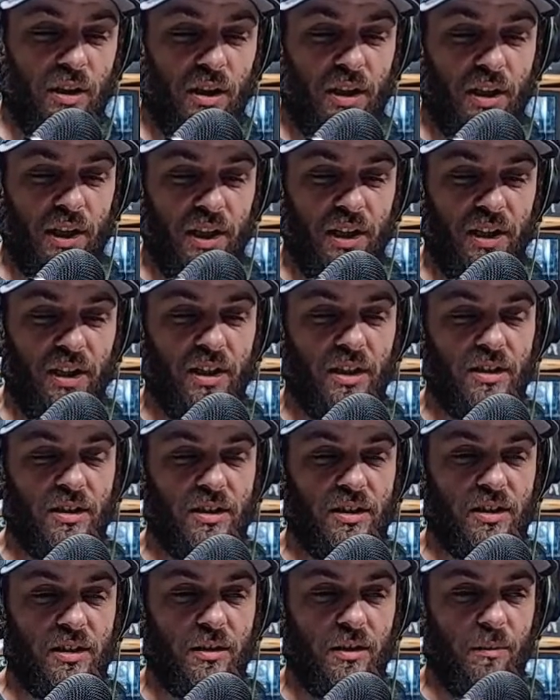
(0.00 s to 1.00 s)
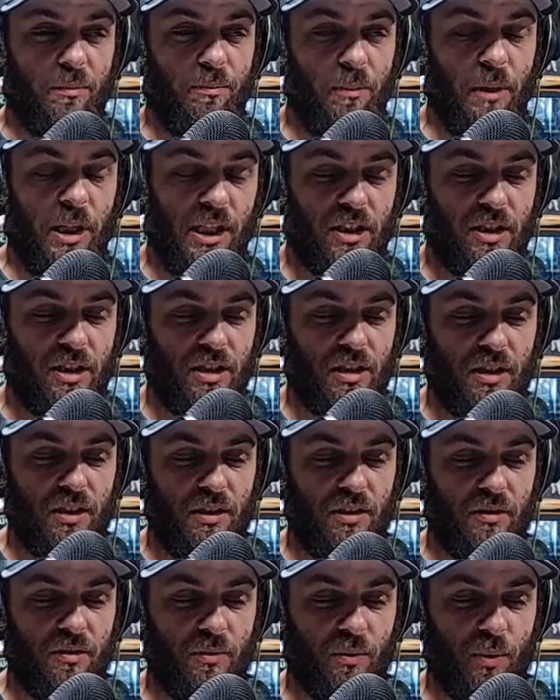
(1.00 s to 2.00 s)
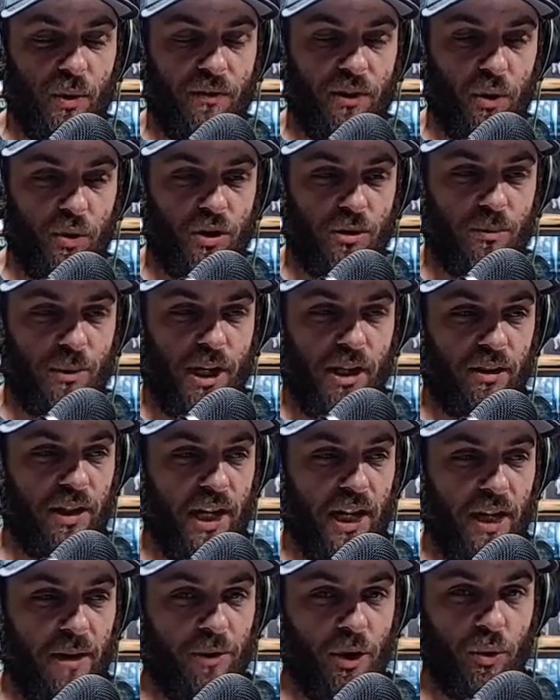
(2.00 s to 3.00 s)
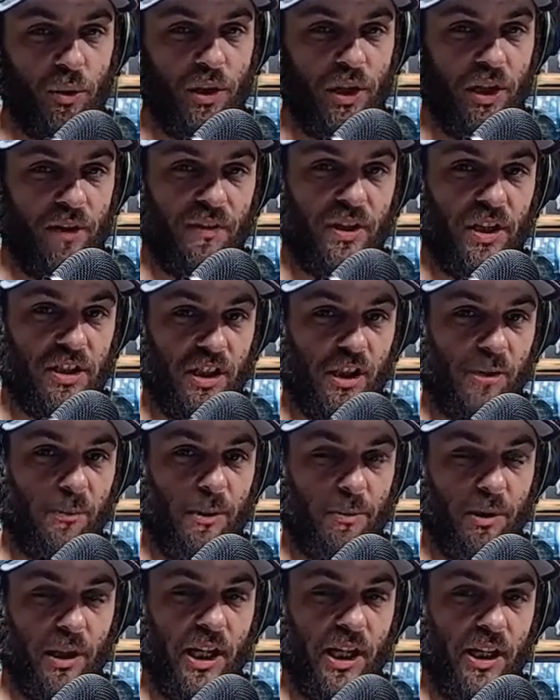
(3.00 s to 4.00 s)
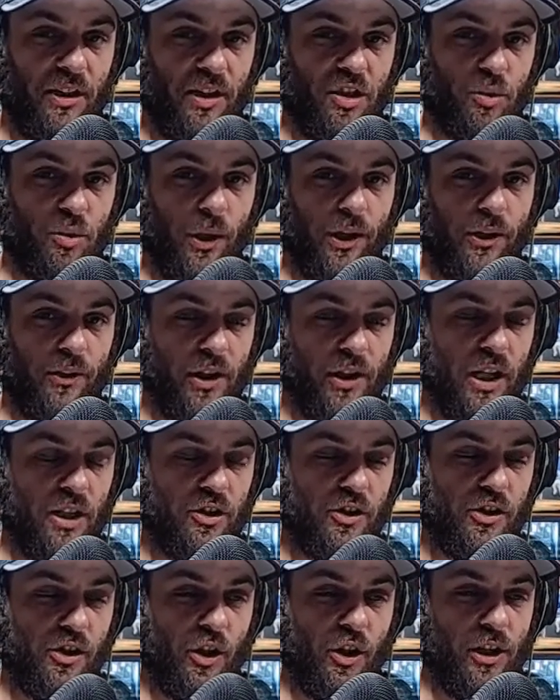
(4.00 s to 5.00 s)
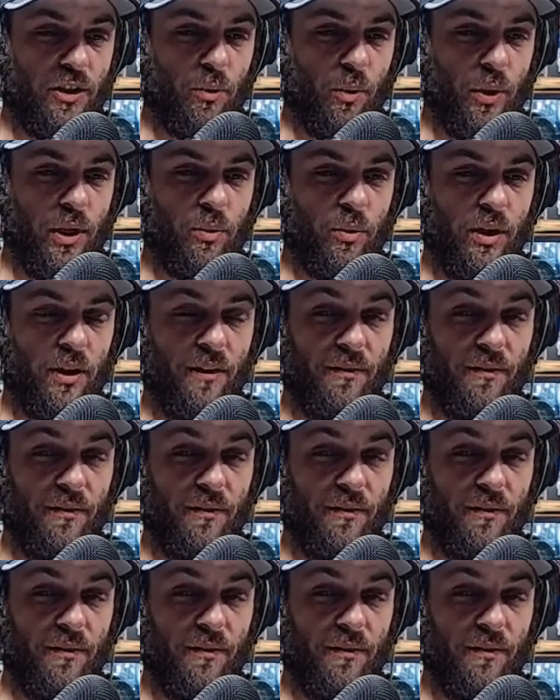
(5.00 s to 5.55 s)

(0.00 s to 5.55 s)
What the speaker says: is mixed reviews about Cam Newton, if he's going to be playing this week or not, starting week 1.